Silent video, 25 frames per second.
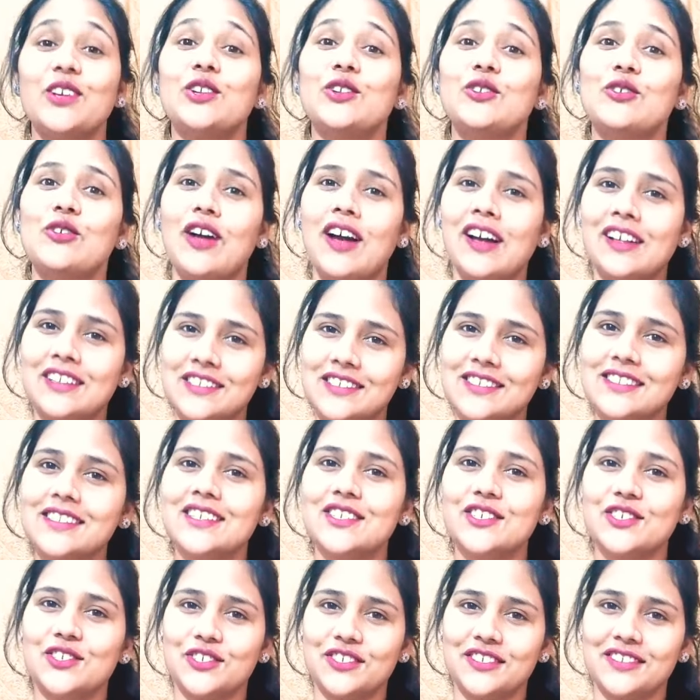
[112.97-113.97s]

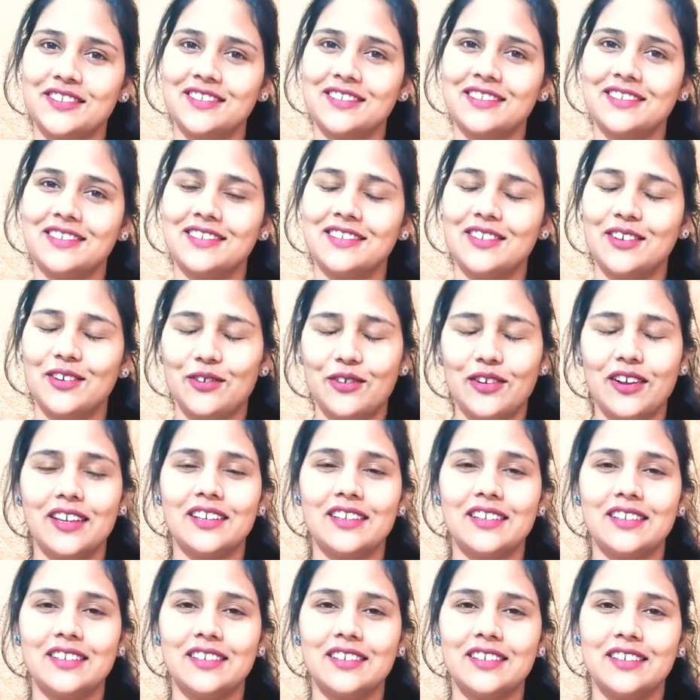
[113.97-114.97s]
translation.
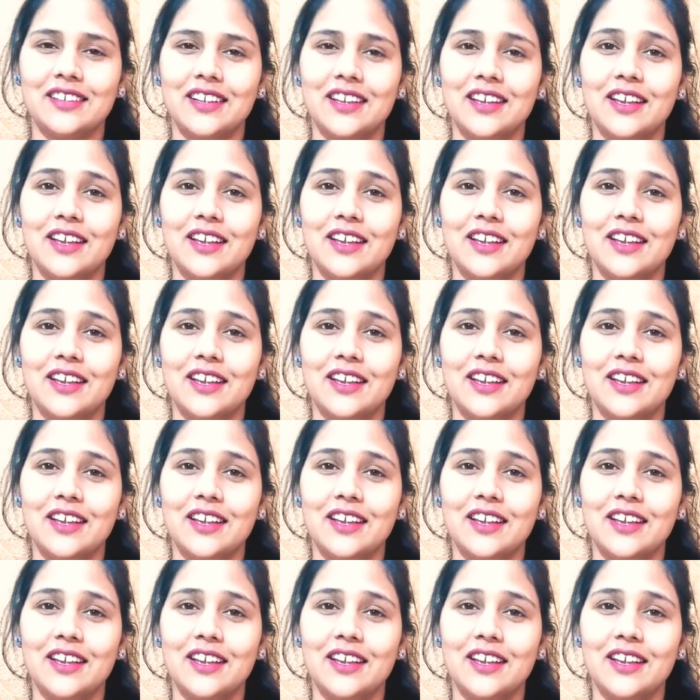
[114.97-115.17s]
Right,